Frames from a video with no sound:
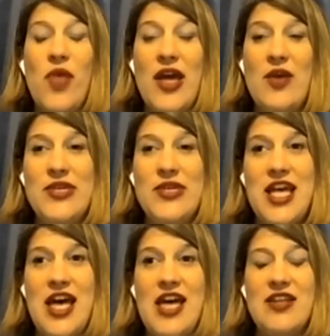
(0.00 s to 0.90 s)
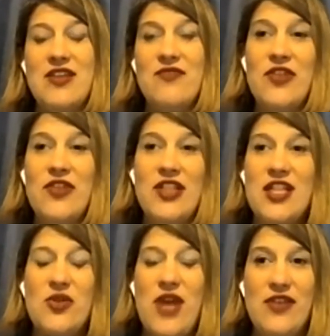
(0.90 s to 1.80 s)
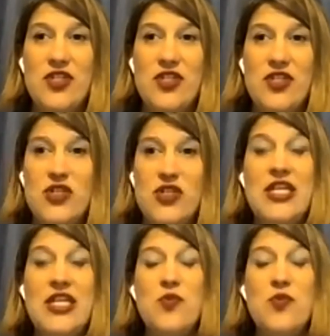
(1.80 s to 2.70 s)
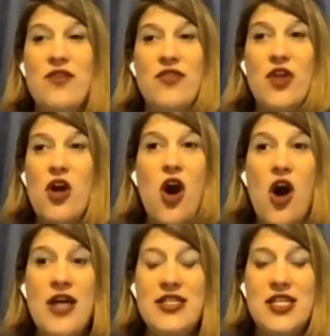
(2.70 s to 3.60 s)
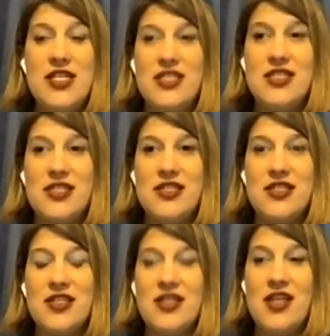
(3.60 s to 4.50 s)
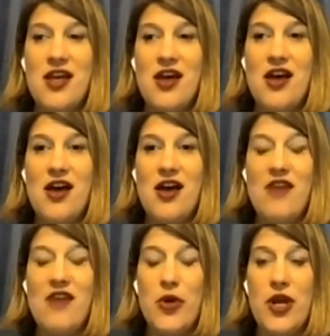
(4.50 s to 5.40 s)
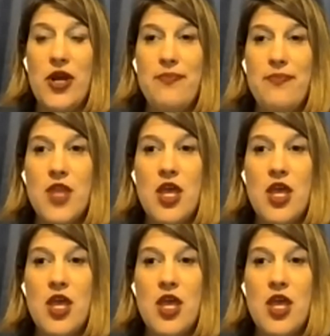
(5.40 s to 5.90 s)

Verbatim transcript: Like we said, feeling like you don't have enough to do is one of the causes of boredom.